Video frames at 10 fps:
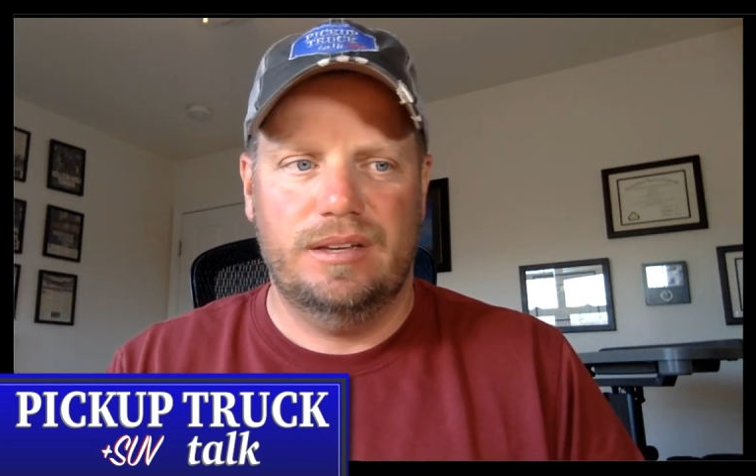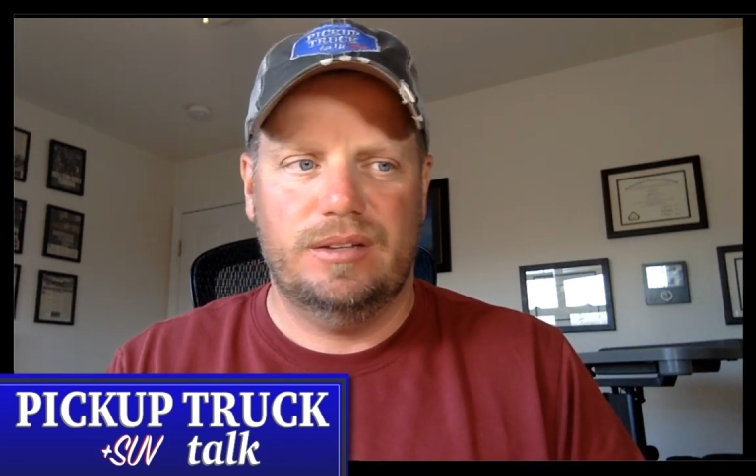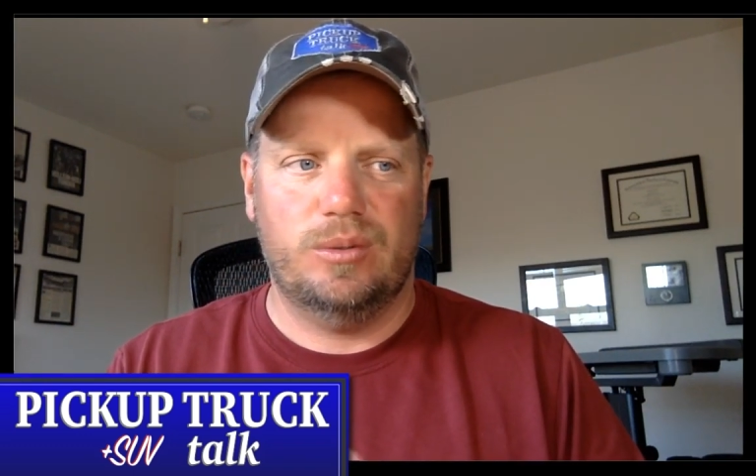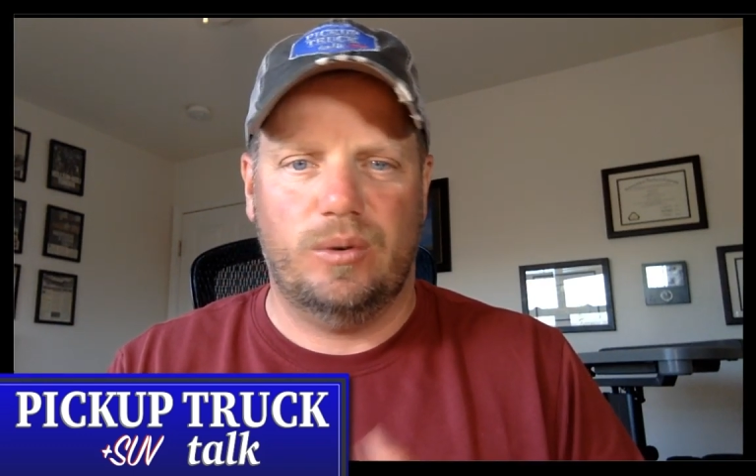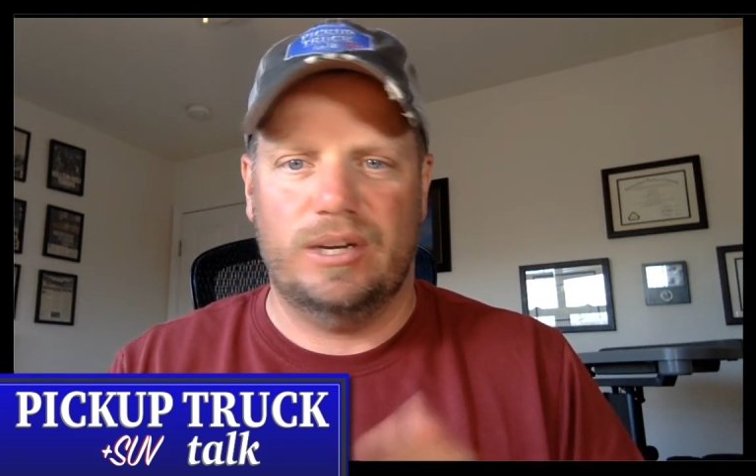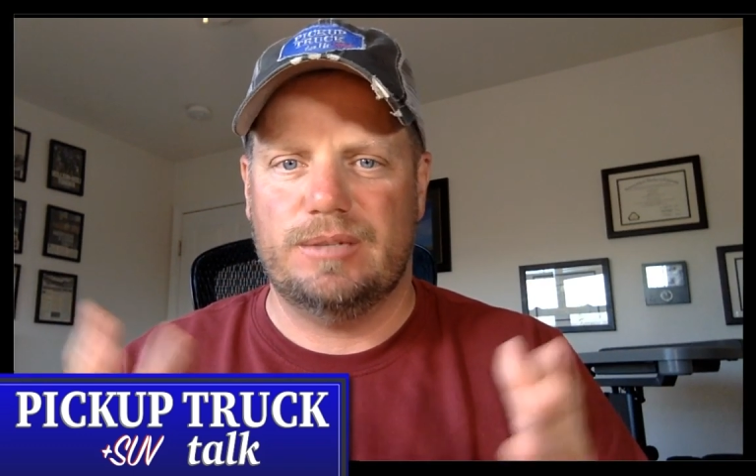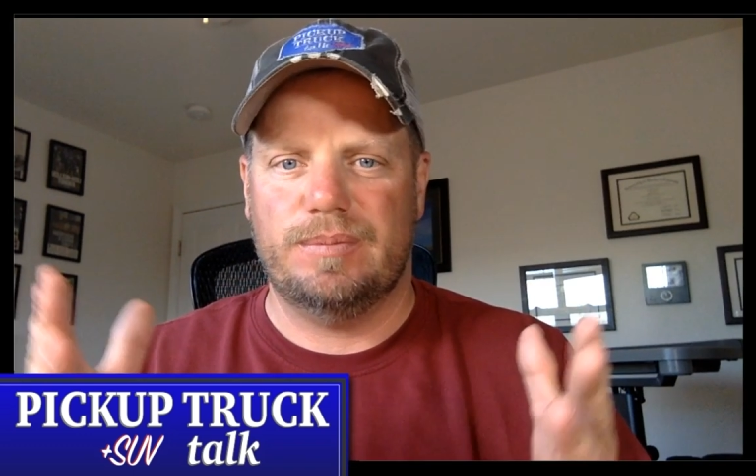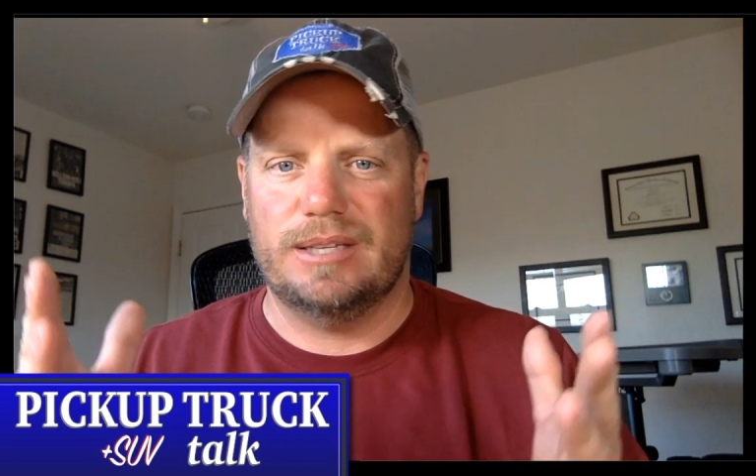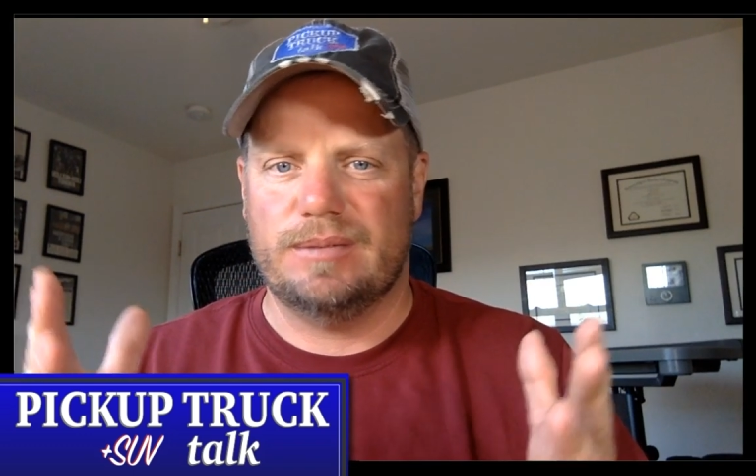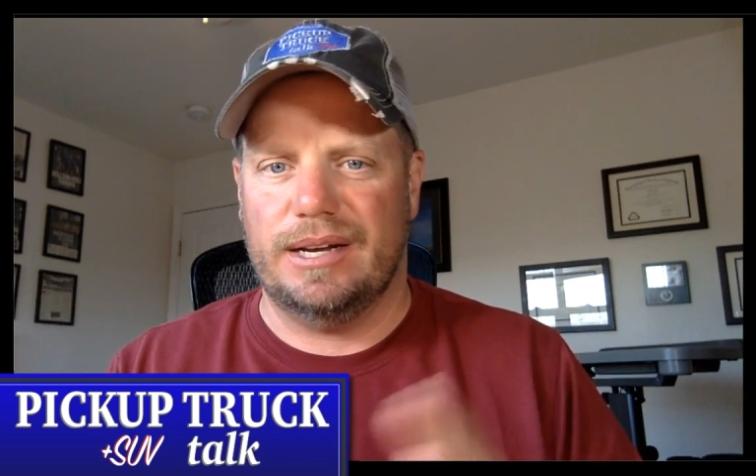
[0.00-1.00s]
20
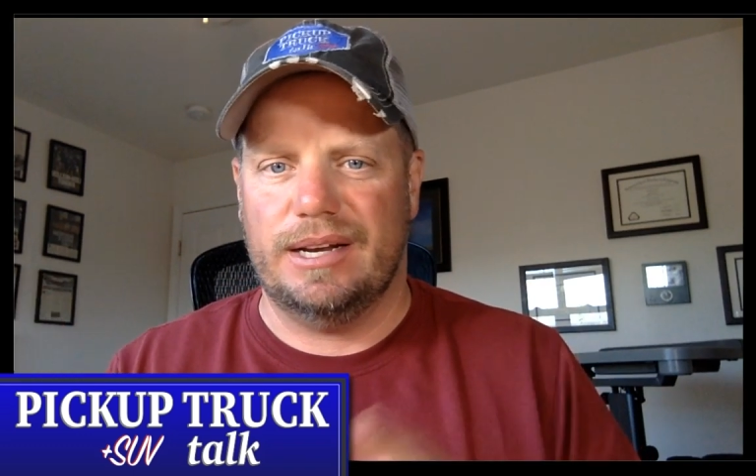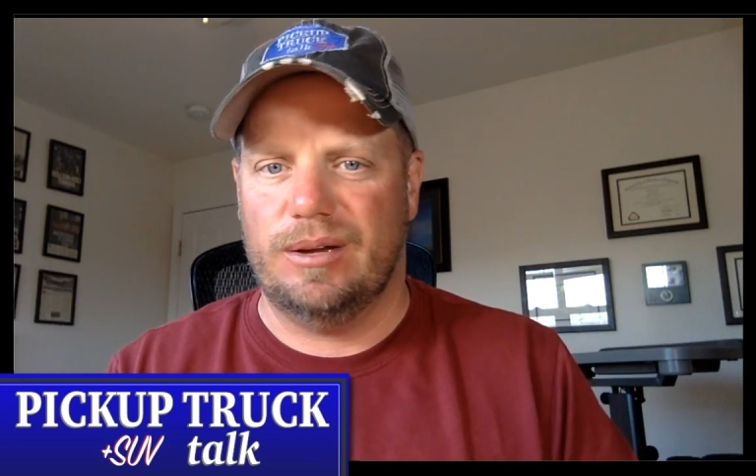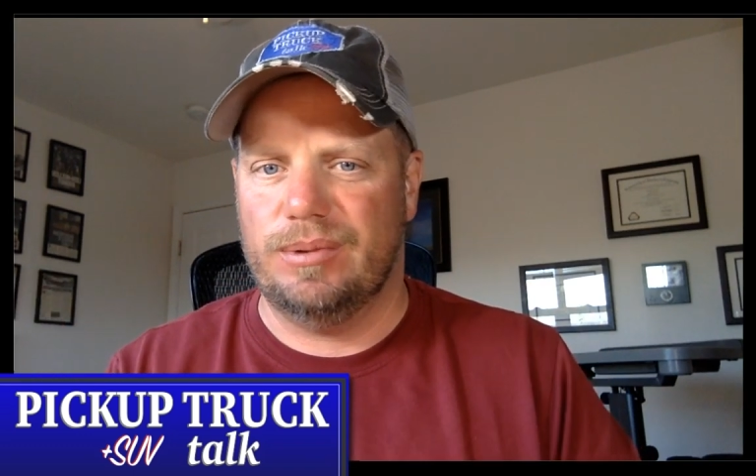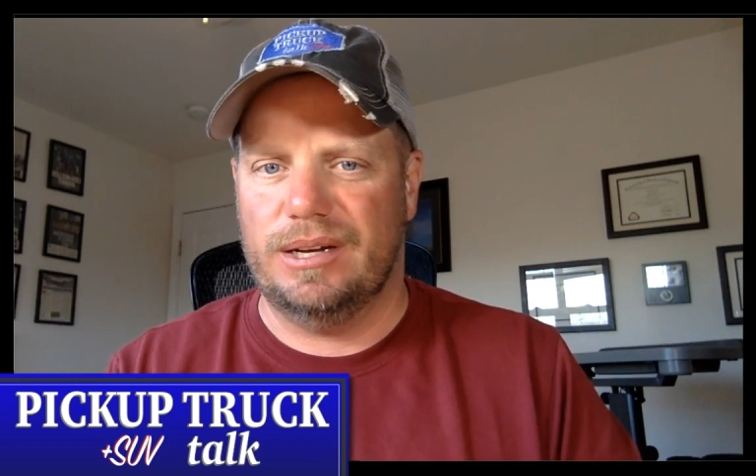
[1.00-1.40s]
speeds by now, but I